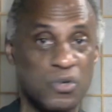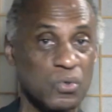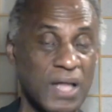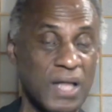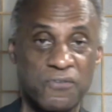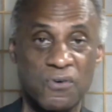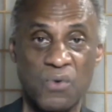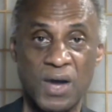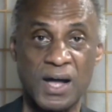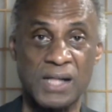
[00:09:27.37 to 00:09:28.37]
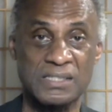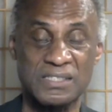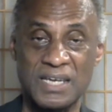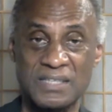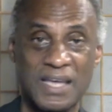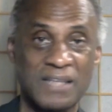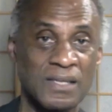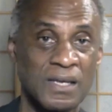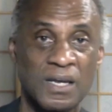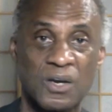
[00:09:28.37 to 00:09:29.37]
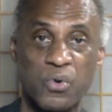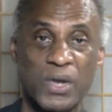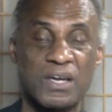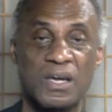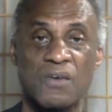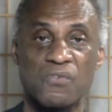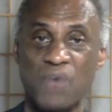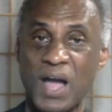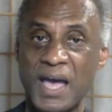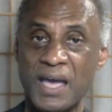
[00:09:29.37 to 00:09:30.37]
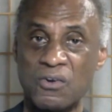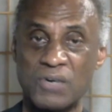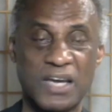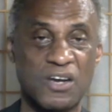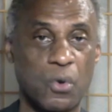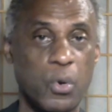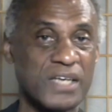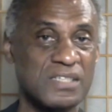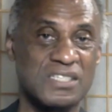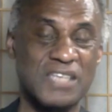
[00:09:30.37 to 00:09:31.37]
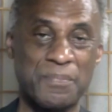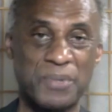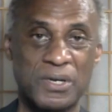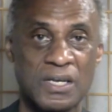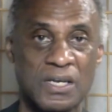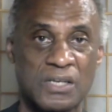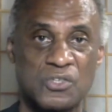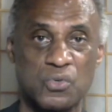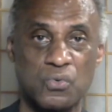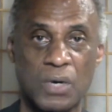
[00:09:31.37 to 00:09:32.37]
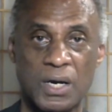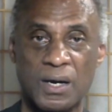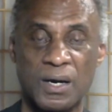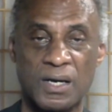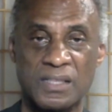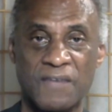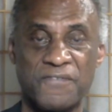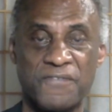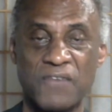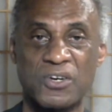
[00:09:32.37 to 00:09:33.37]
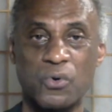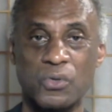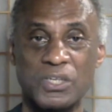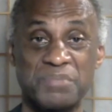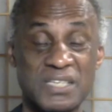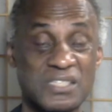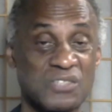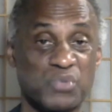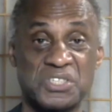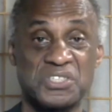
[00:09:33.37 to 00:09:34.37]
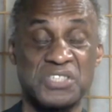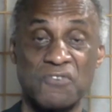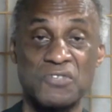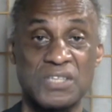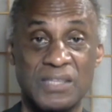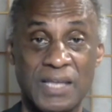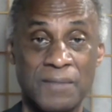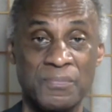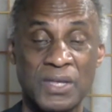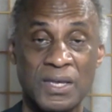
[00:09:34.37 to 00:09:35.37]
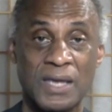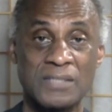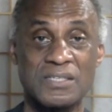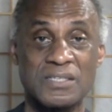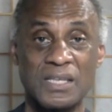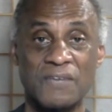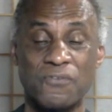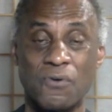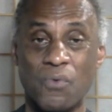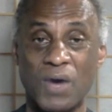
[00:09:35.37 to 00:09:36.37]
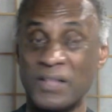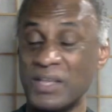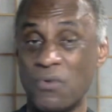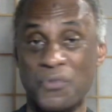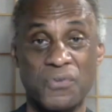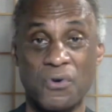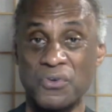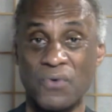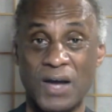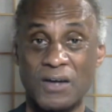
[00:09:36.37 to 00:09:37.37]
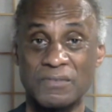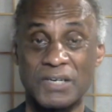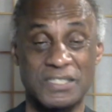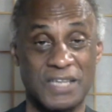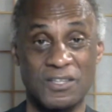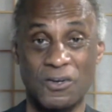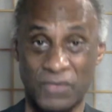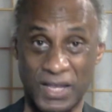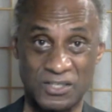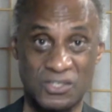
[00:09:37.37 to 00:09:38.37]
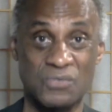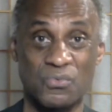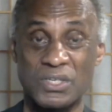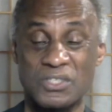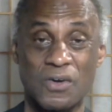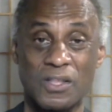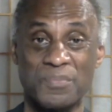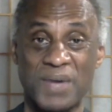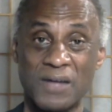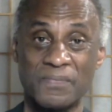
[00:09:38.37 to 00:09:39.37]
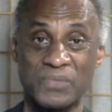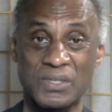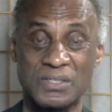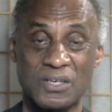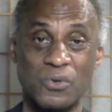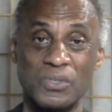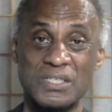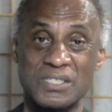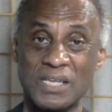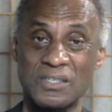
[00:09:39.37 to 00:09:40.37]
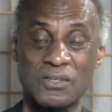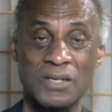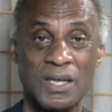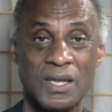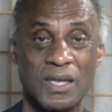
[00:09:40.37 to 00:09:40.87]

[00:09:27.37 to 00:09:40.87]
cool out for a while and take that quick ride or that quick zip to their favorite cooling places, which is nearest to them, and stay there for a while. They won't throw you out because they know that's what it's all about. It's a cooling center.